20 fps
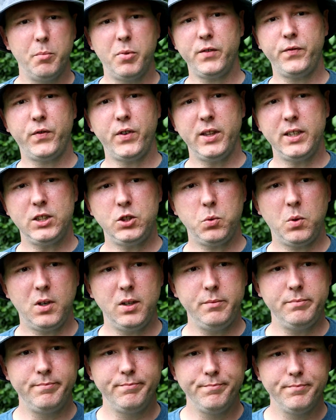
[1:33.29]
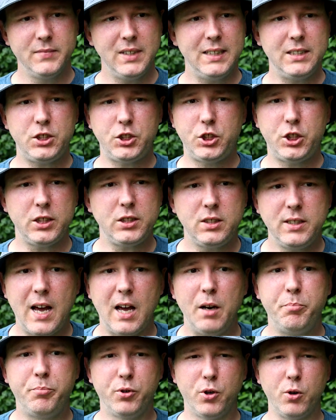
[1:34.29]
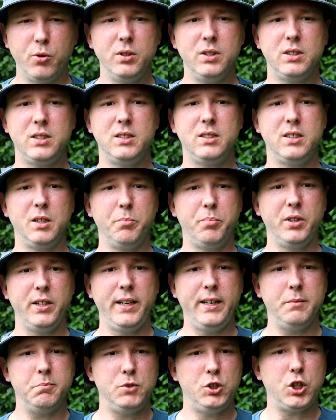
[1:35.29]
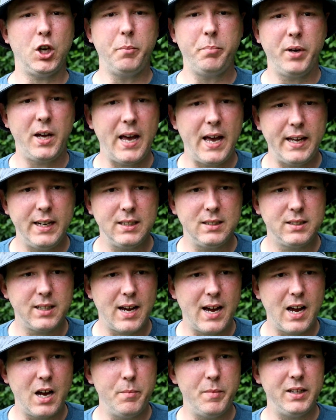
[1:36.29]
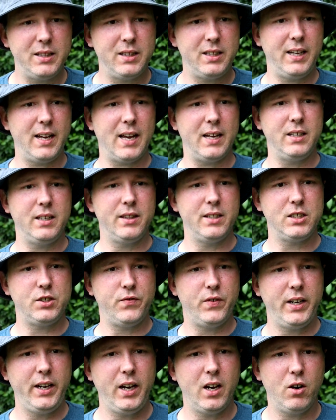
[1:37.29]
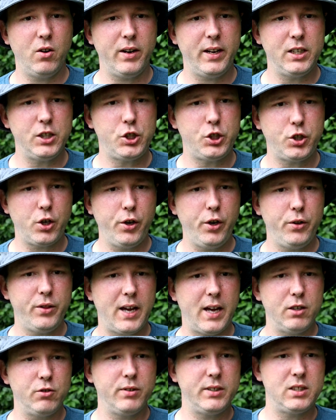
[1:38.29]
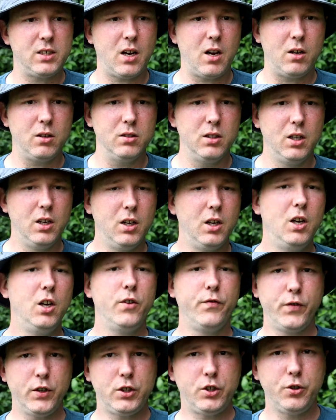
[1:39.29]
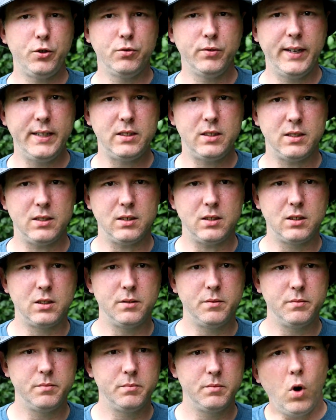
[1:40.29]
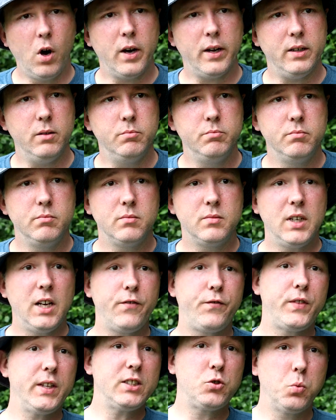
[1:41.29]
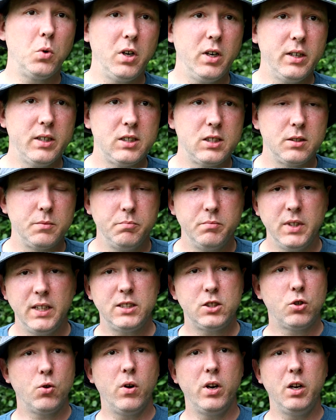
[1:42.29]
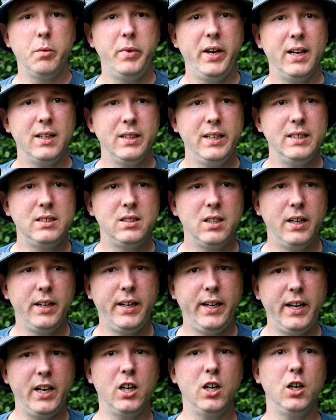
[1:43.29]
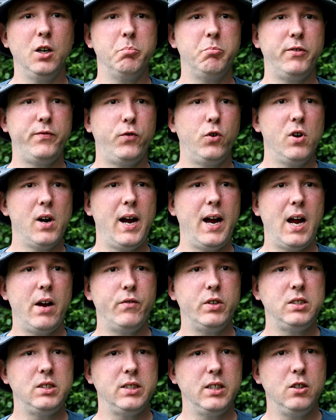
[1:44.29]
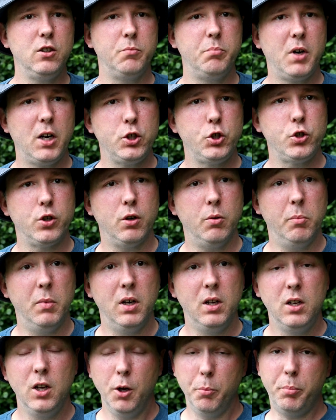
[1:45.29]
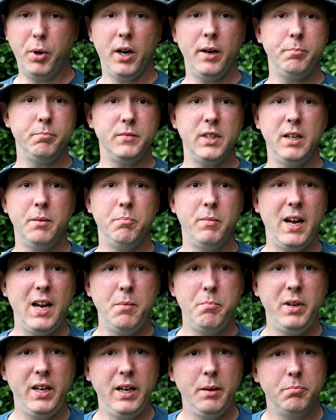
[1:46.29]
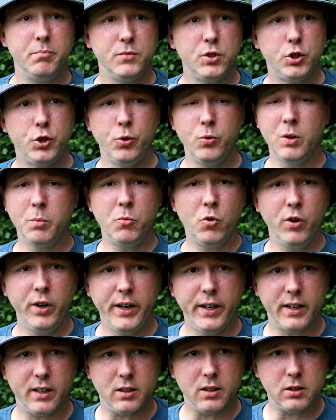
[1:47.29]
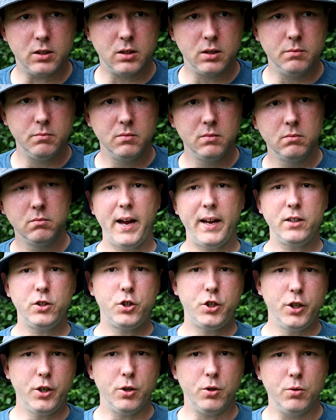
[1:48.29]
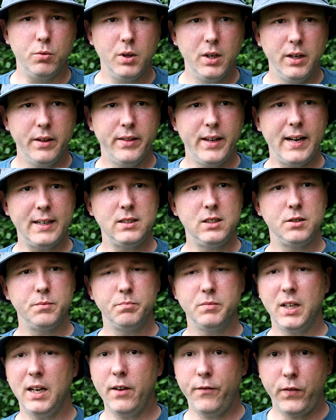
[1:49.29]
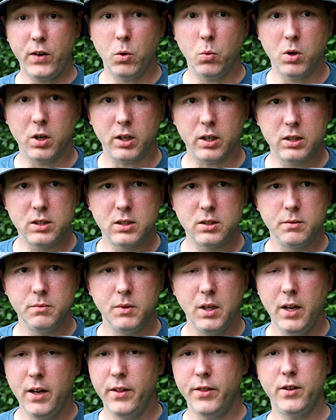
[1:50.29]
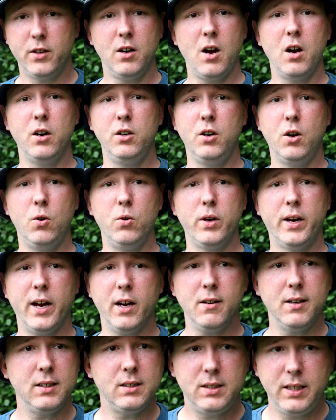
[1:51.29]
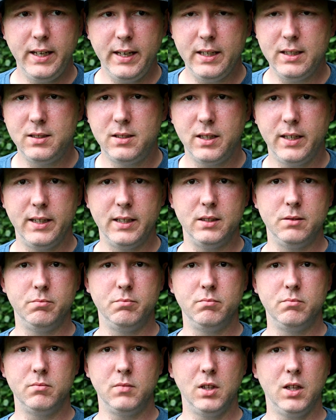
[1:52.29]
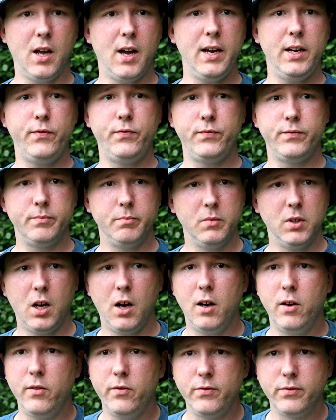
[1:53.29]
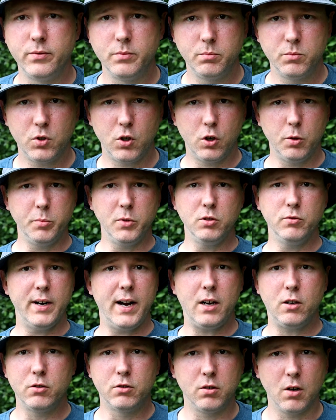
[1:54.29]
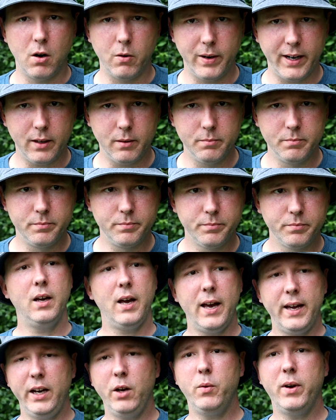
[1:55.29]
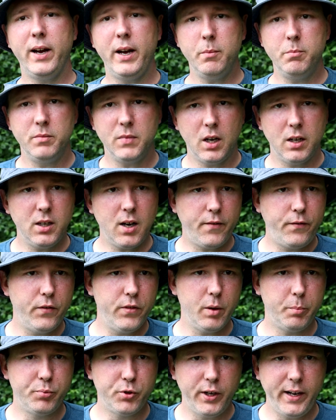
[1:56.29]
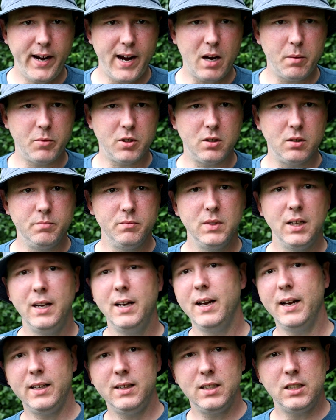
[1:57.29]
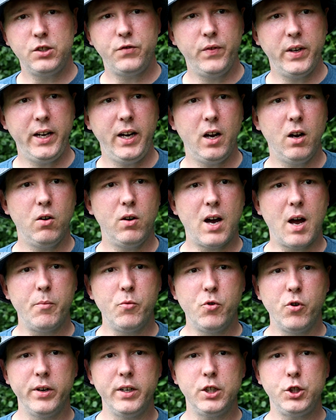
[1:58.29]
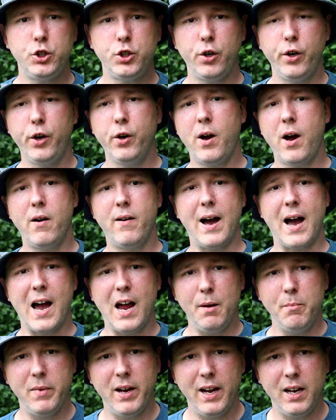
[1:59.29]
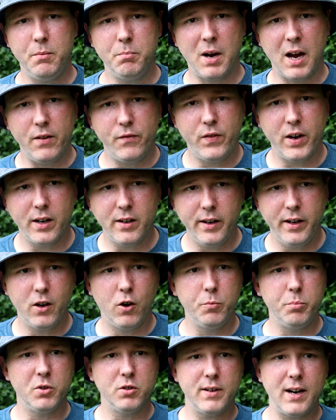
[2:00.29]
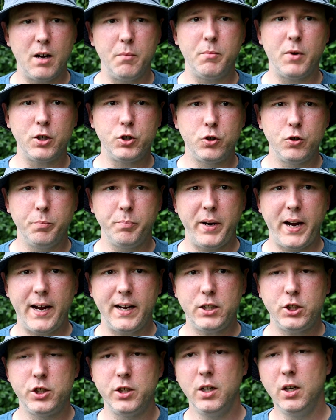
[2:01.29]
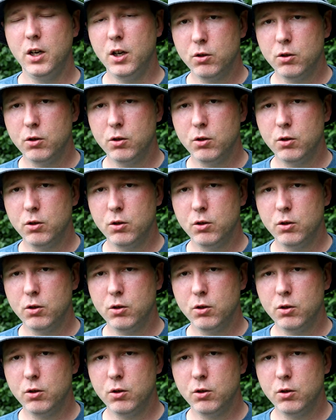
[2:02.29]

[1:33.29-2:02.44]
But for this one, it's just not prudent to simply jump ahead in time at the end of this video and show you the end result for two reasons. One, if this works, it's going to be at least a year before I have a single mushroom, but it may be two or more years. And two, that's if it works. There are no guarantees in life, love, or morel growing. Anyway, enough of the preamble. In this video, I'm going to show you how I made my very own morel mushroom patch